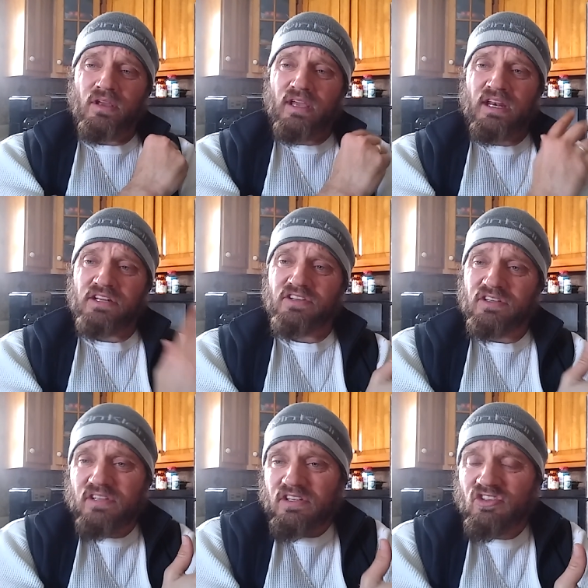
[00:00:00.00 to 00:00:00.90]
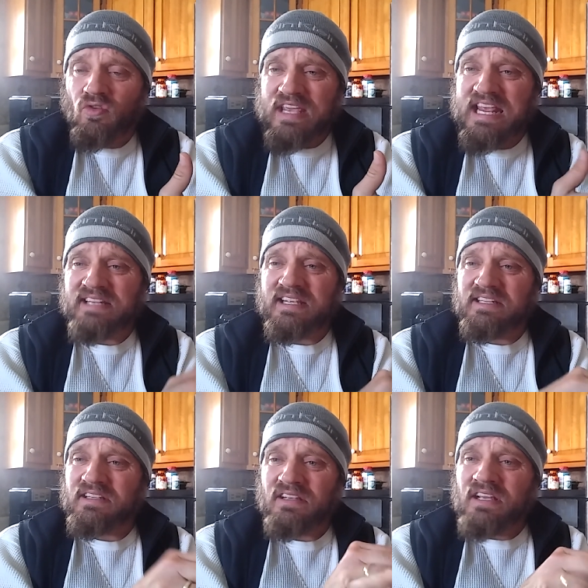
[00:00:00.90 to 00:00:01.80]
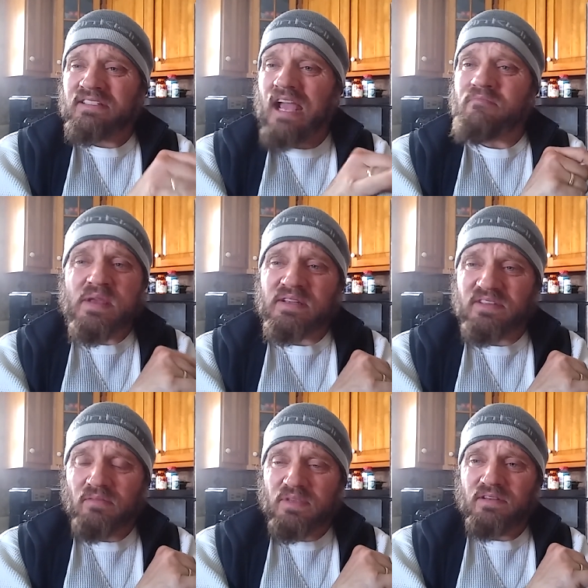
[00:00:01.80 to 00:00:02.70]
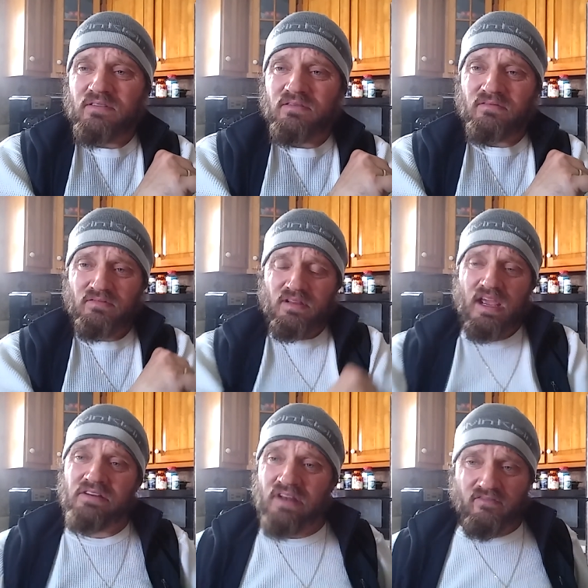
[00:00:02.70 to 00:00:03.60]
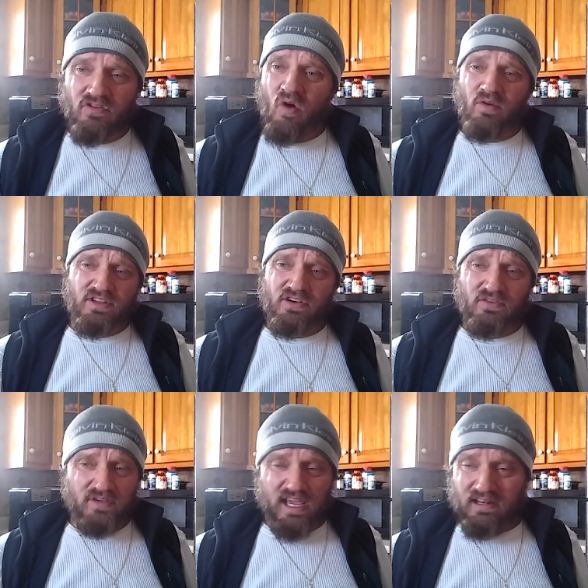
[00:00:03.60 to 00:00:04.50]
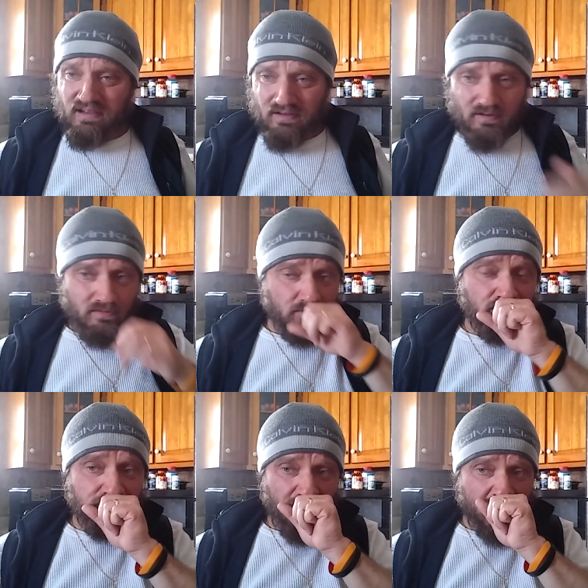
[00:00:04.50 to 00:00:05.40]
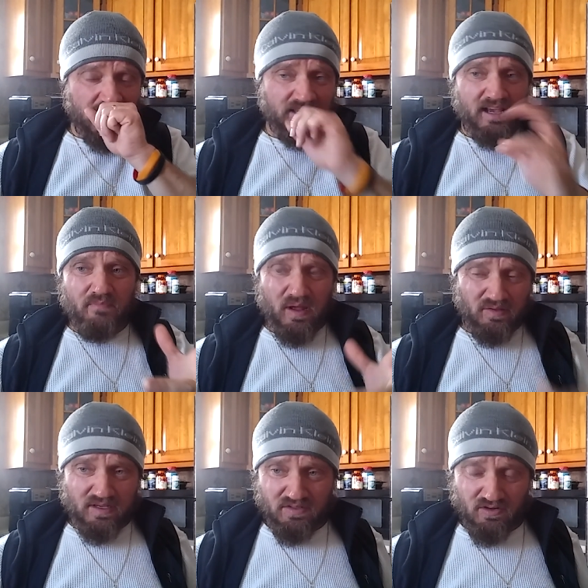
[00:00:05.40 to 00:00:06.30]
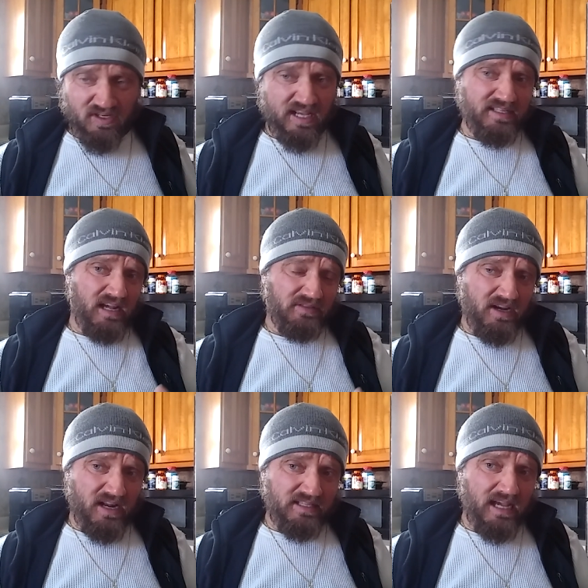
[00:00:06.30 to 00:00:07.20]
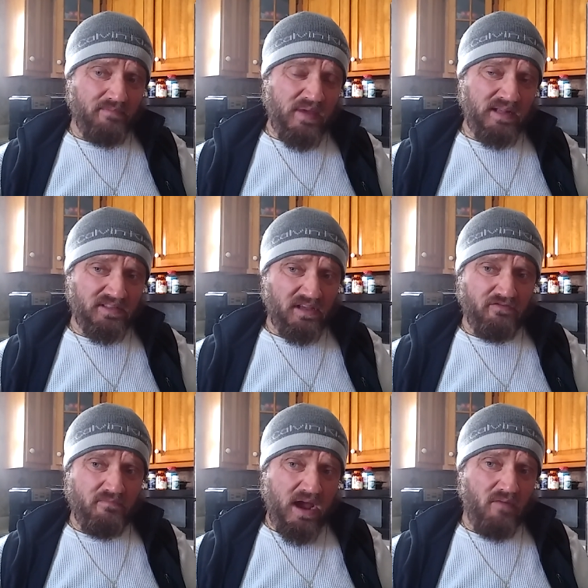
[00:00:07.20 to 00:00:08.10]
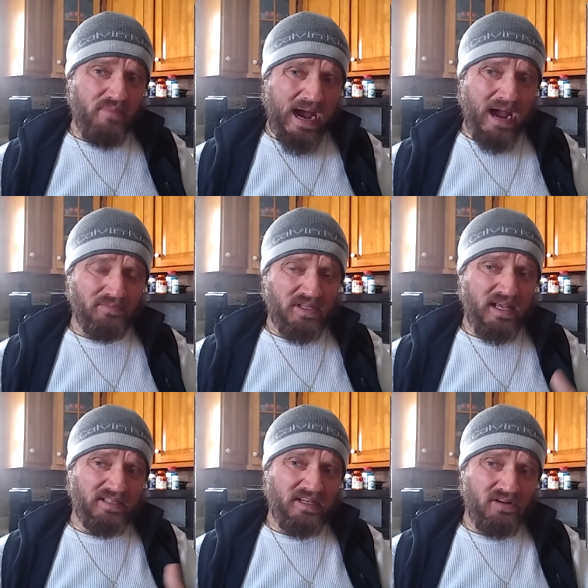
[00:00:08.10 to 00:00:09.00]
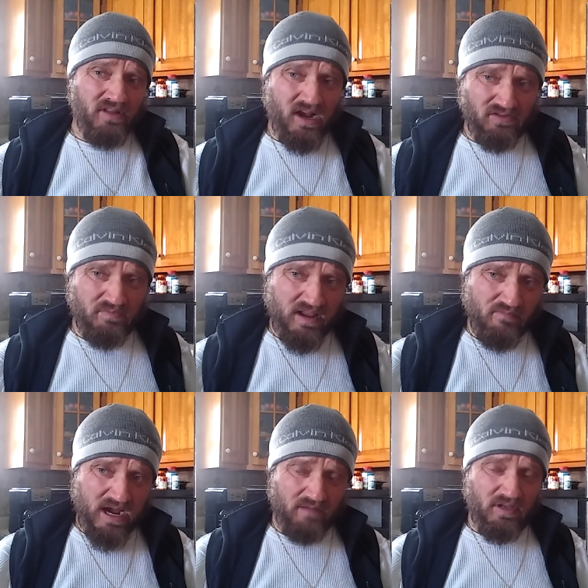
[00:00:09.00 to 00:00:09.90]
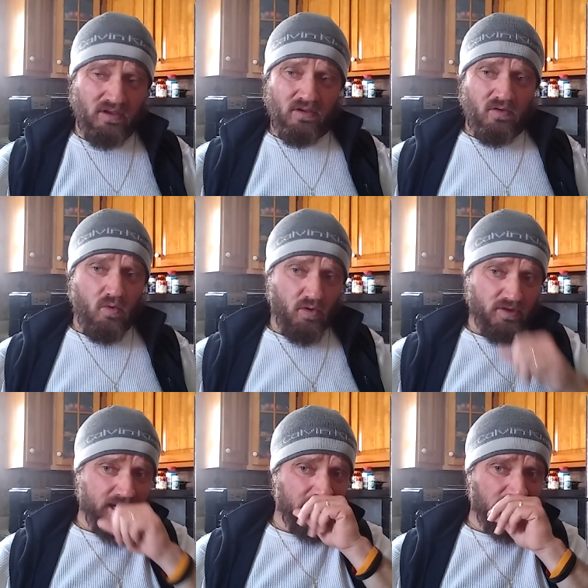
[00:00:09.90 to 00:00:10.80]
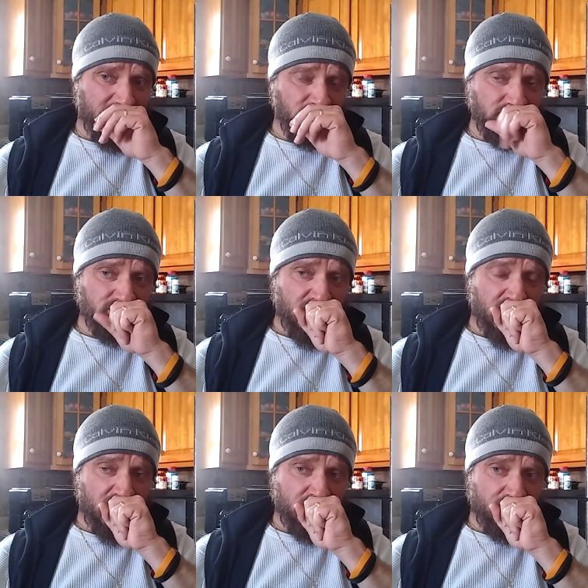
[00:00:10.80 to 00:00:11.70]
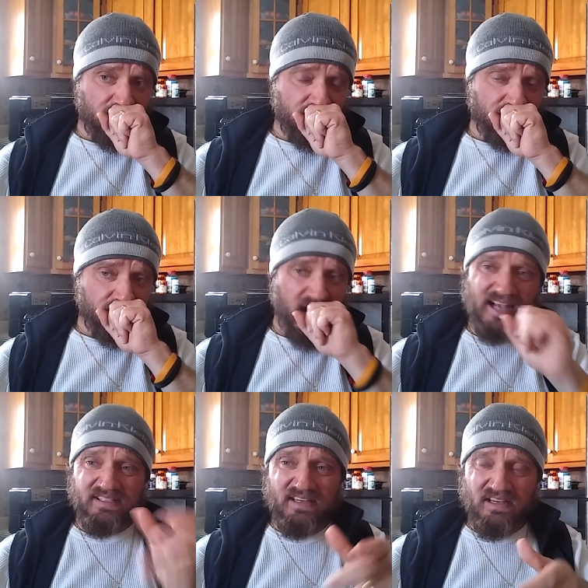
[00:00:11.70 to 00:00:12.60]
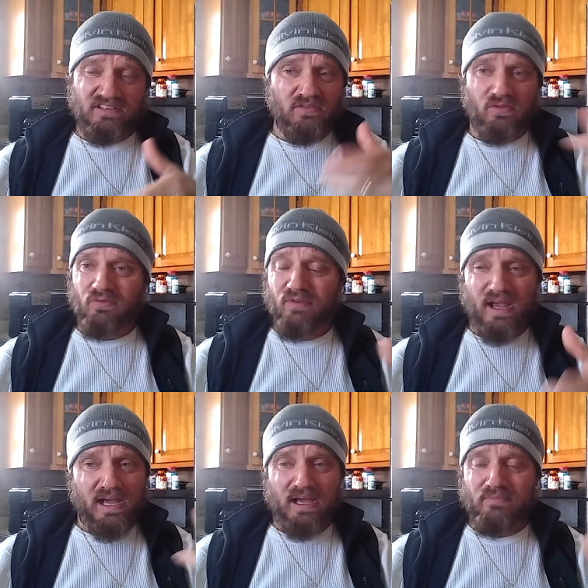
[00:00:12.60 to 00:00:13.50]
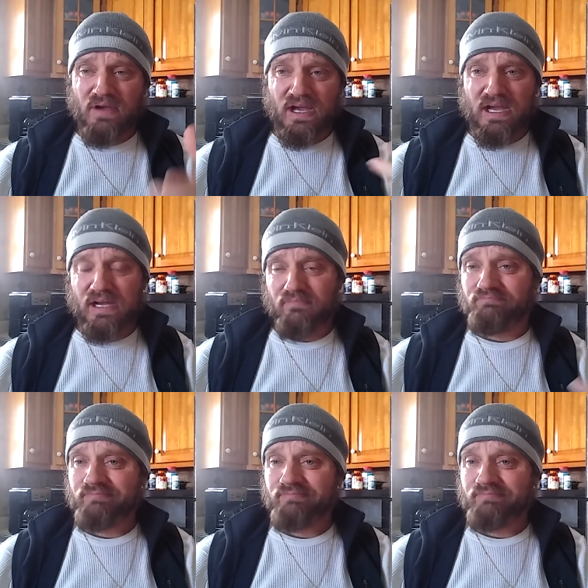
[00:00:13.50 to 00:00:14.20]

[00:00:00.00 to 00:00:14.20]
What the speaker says: And it's so easy to type in something, and you never know what they're gonna get. I mean, think about this. There's kids out there that type in stuff about bombs, and next thing you know, the house is being bombed. Or you got like ISIS or Al